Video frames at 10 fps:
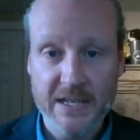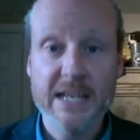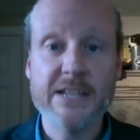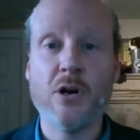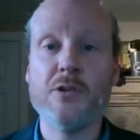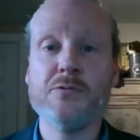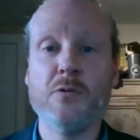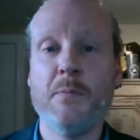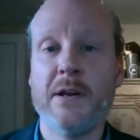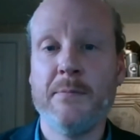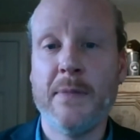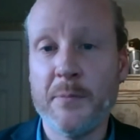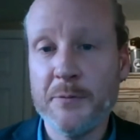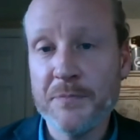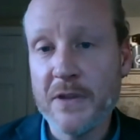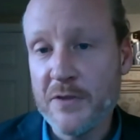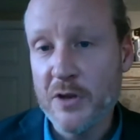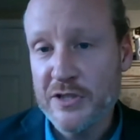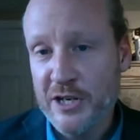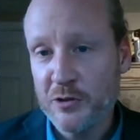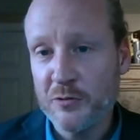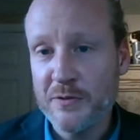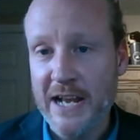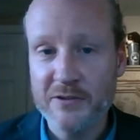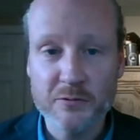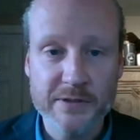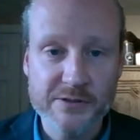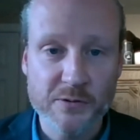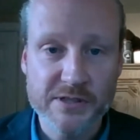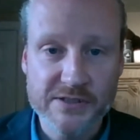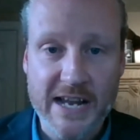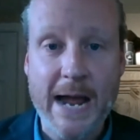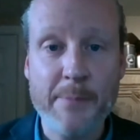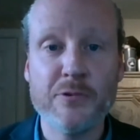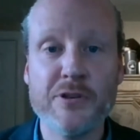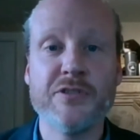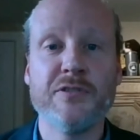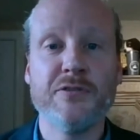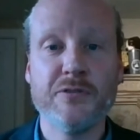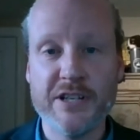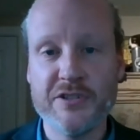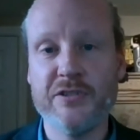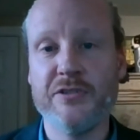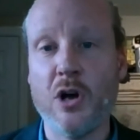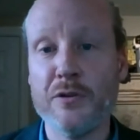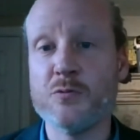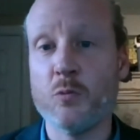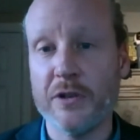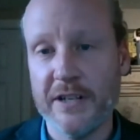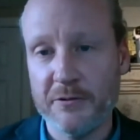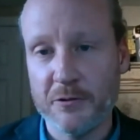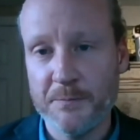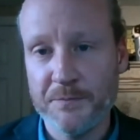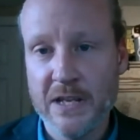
He's also a member of the Ontario Natural Resources Aboriginal Traditional Knowledge Working Group,